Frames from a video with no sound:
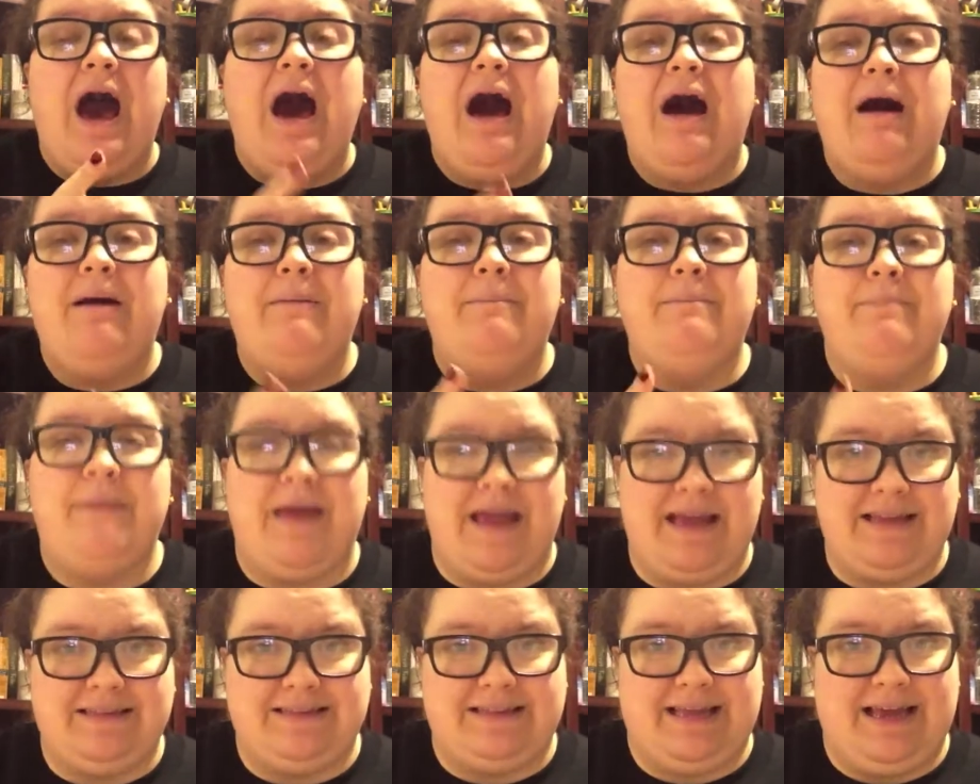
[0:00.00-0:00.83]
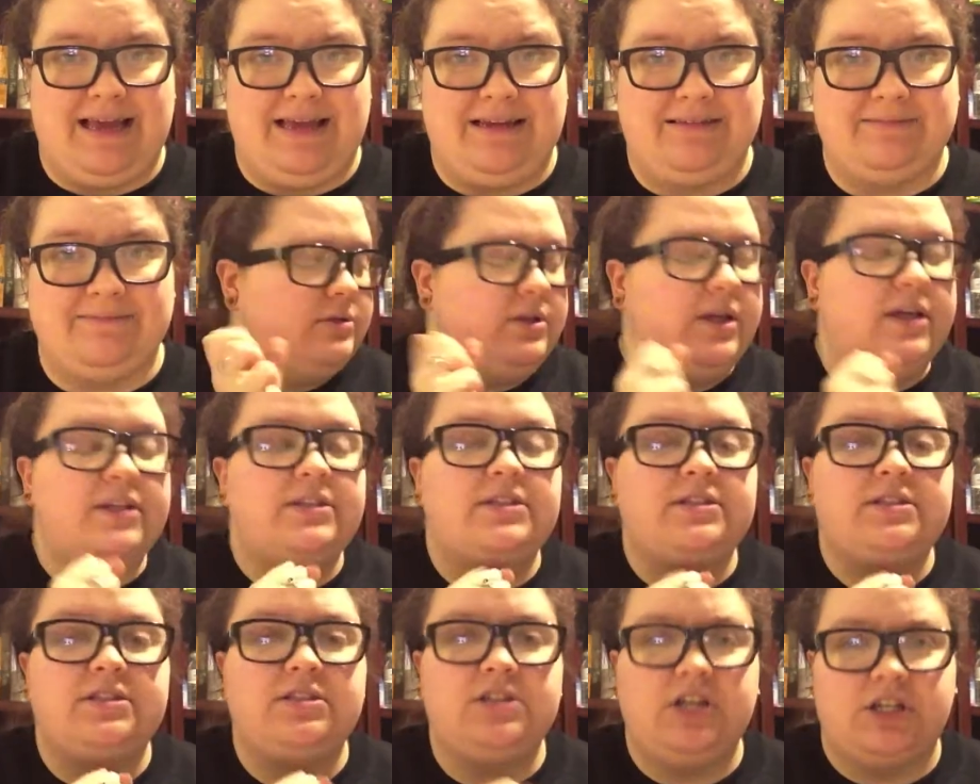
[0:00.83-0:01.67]
amazing.
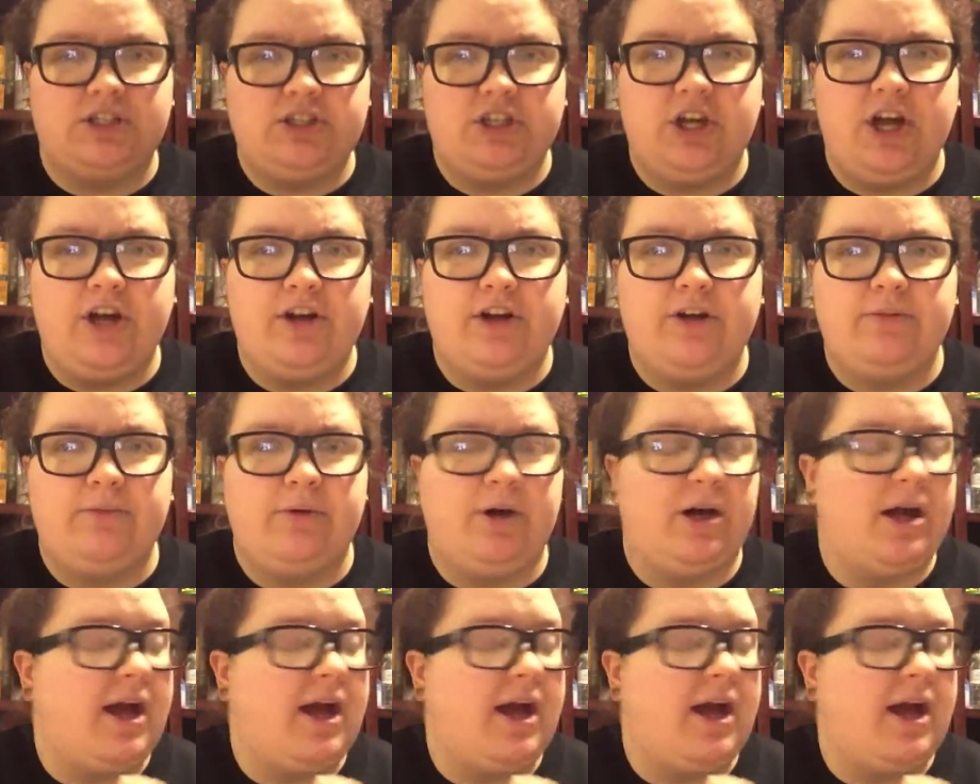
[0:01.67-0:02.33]
It's such a good book.